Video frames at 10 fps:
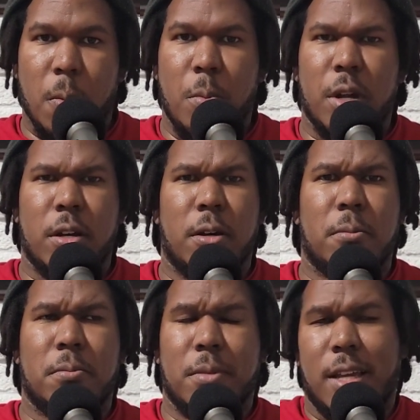But
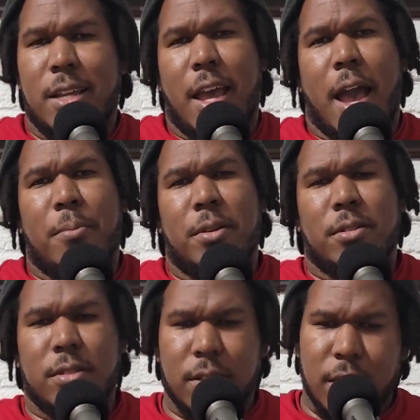it
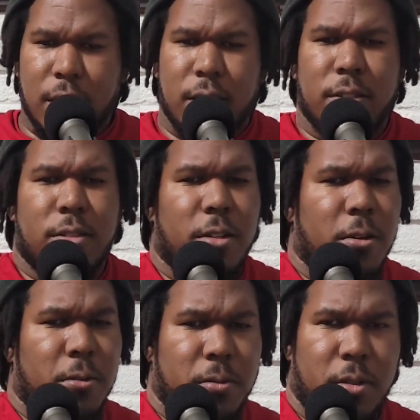happens.
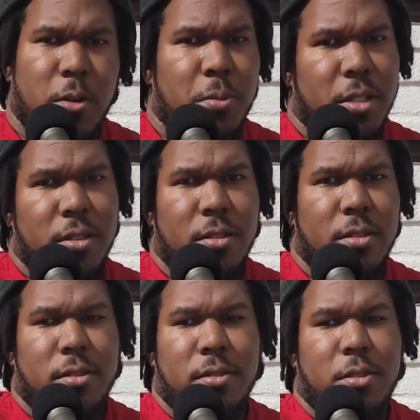So don't be
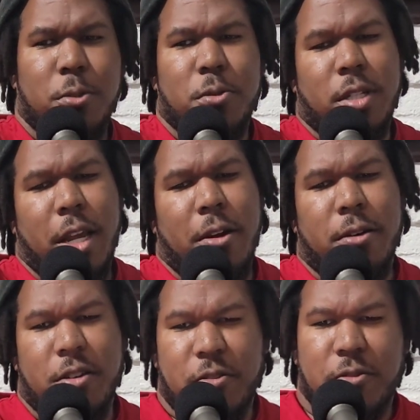too
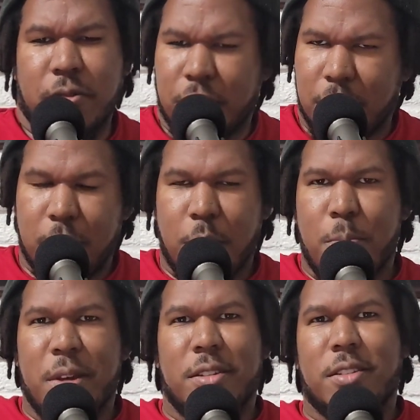scared of a
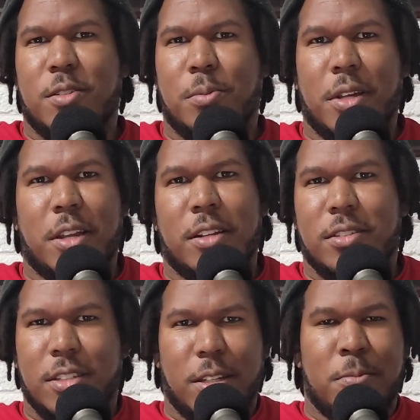business plan.
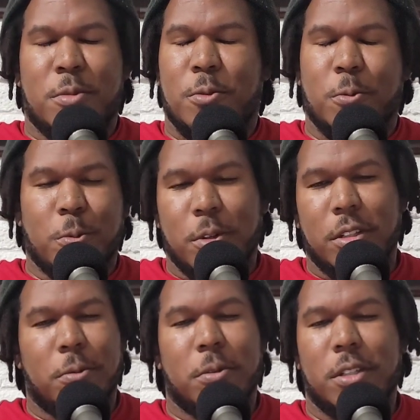It seems
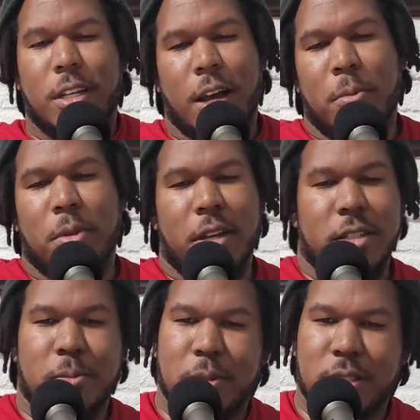really, really
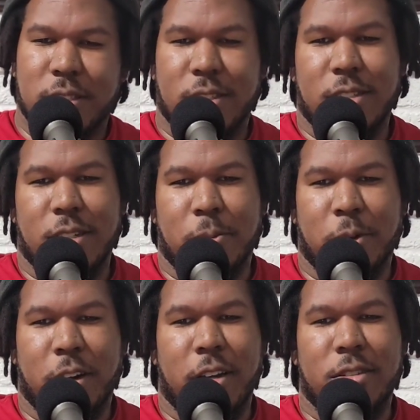complex. But just to
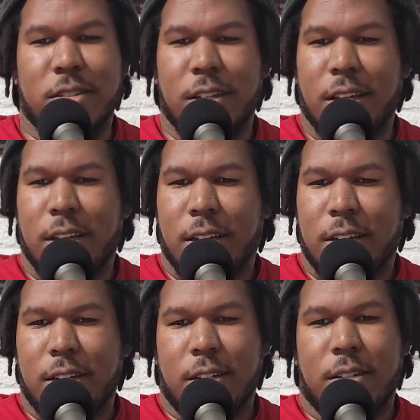summarize,
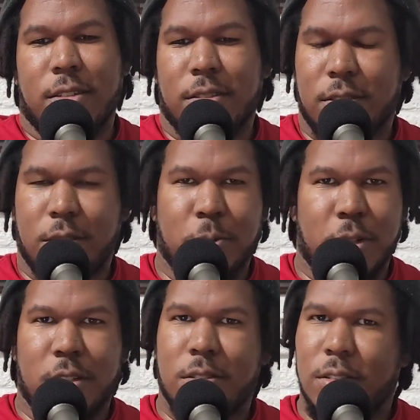what
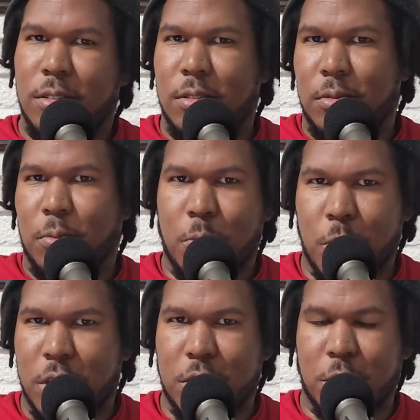
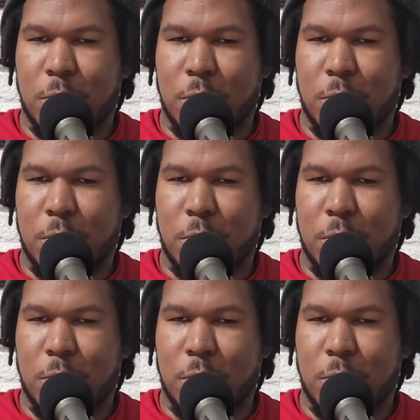does